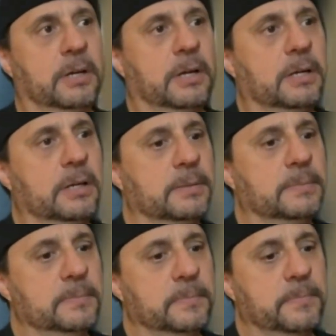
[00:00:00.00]
Yeah,
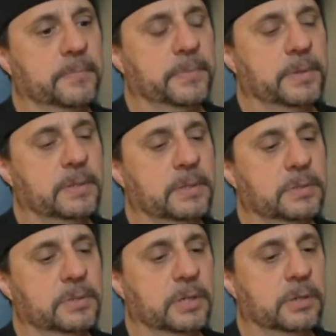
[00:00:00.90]

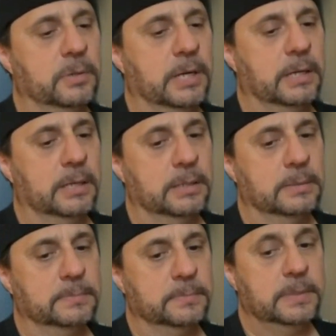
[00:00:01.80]

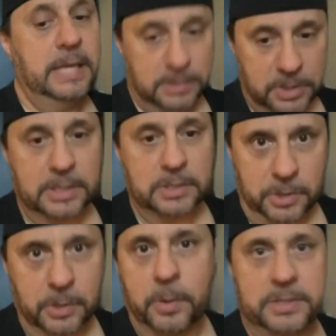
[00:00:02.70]
to answer
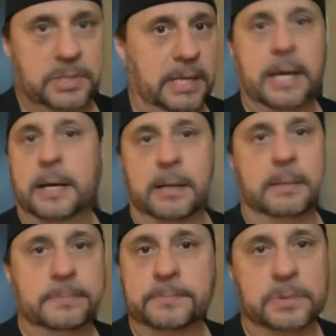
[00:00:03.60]
your question, yeah,
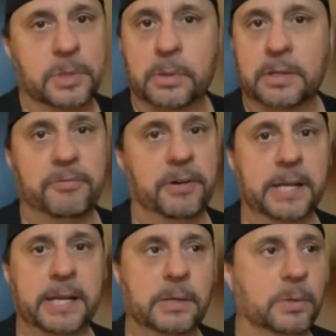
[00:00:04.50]
totally
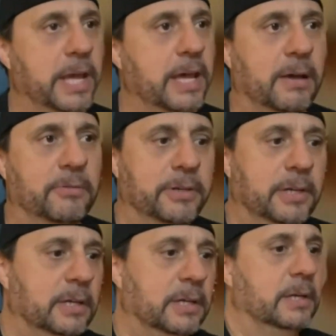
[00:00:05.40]
fine. I don't have
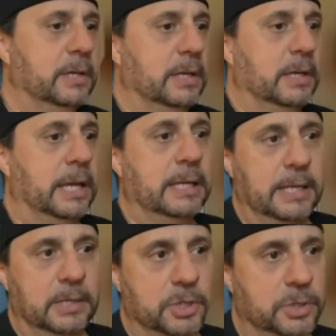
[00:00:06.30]

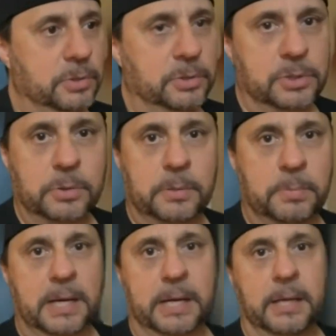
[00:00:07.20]
any issues with
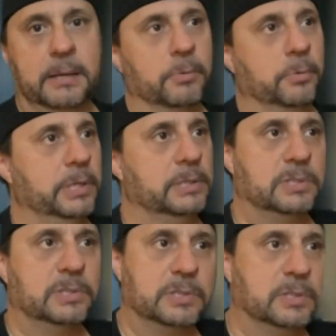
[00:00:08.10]
my
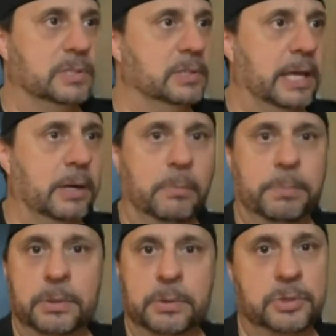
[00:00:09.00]
wrist,
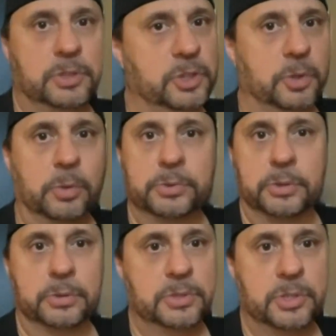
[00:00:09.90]
elbows,
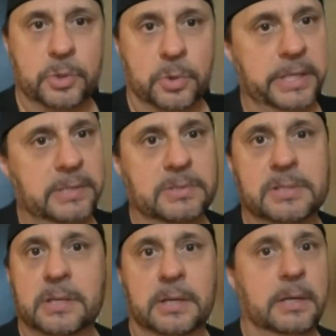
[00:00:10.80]
shoulders, joints.